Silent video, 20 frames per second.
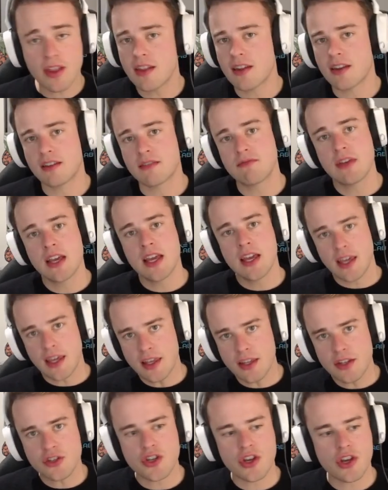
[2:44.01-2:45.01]
And
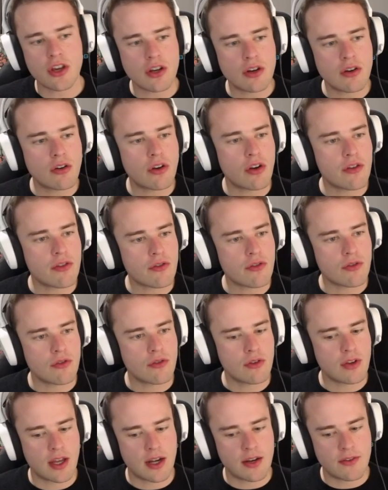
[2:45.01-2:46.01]
in turn, I'll go
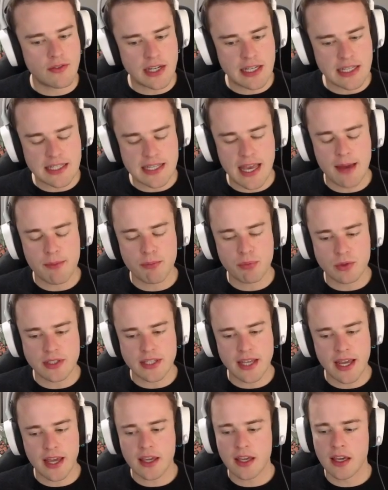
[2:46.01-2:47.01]
through kind of an example
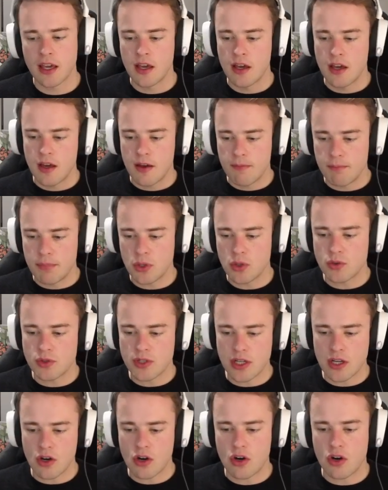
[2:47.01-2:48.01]
deck
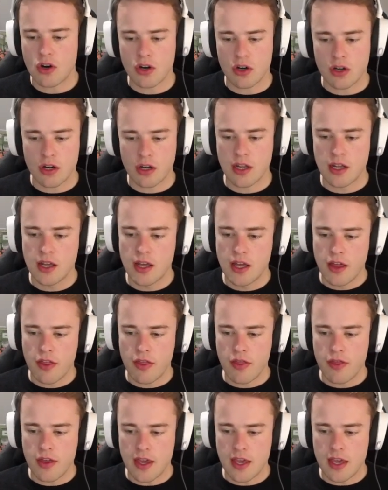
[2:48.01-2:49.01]
building on
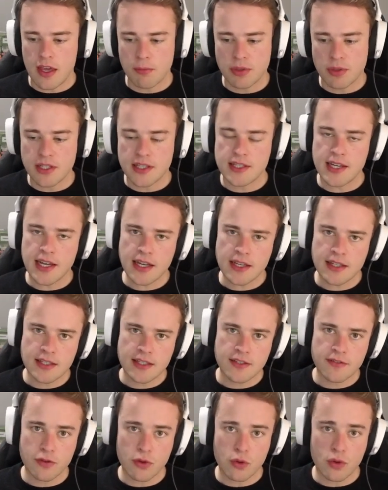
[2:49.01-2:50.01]
the Blitz
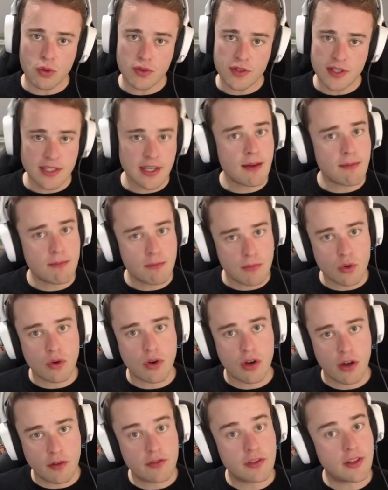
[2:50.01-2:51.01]
decks for some or
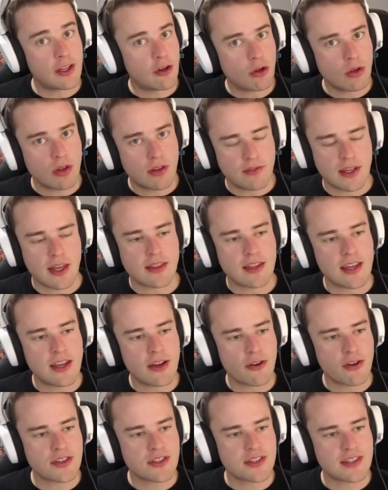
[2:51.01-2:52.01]
hopefully all of the other
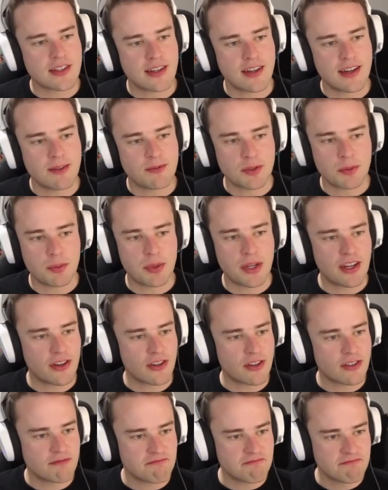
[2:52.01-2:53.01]
heroes, depending
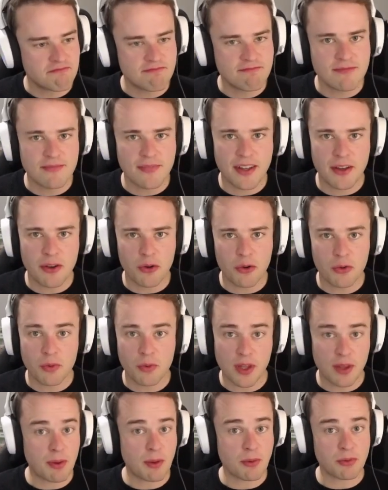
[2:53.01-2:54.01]
on
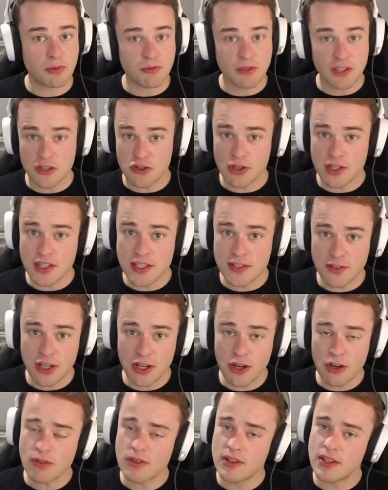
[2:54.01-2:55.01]
whether people enjoy this
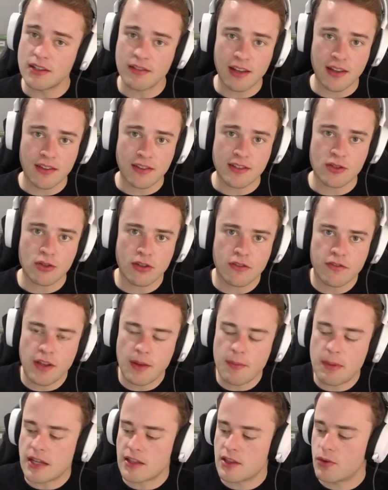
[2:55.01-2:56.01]
video and the sort of
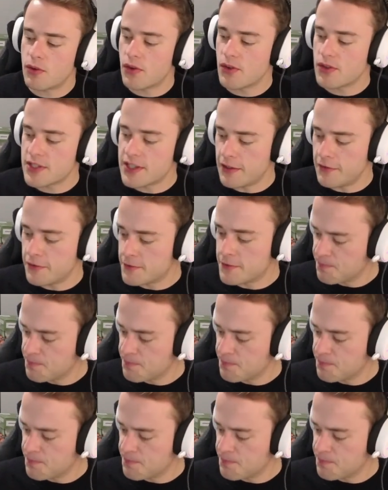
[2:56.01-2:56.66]
feedback that we receive.